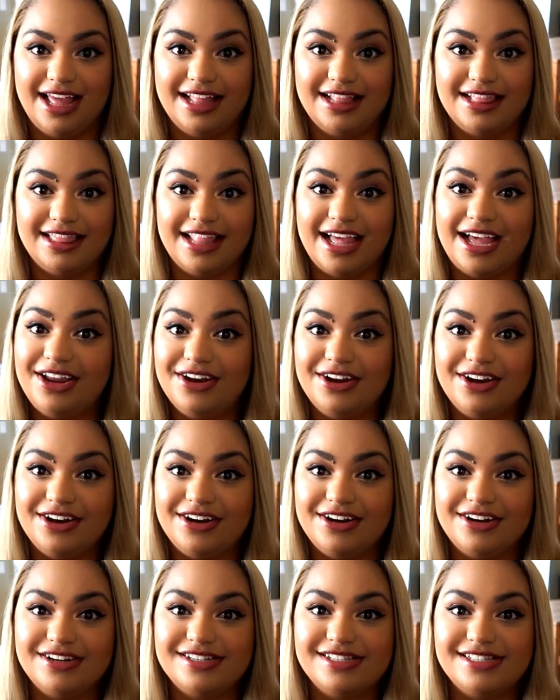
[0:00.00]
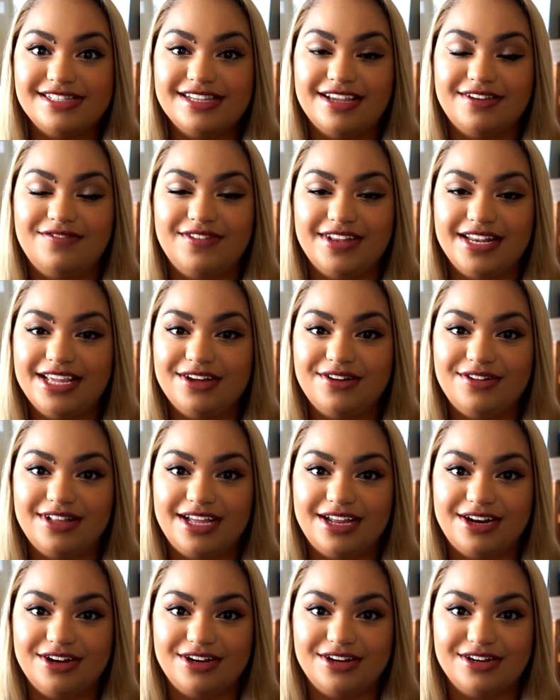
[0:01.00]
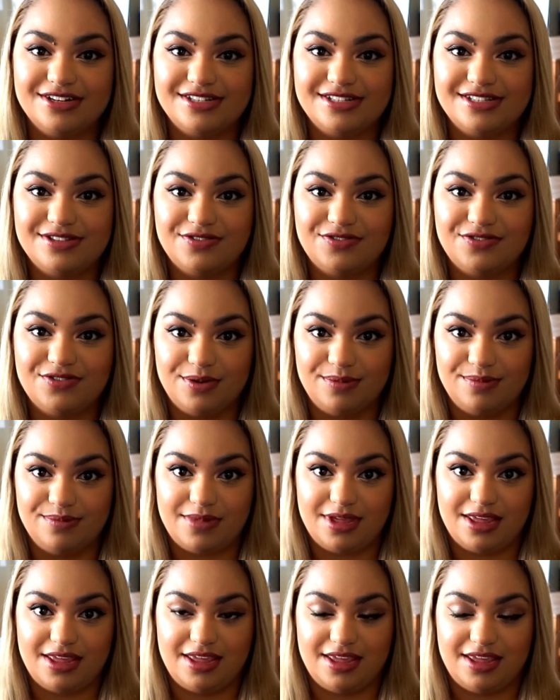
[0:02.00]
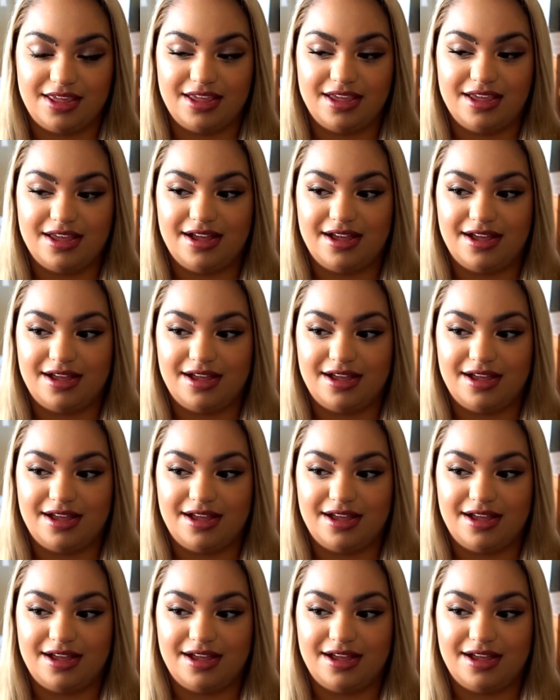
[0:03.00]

letters, video letters from me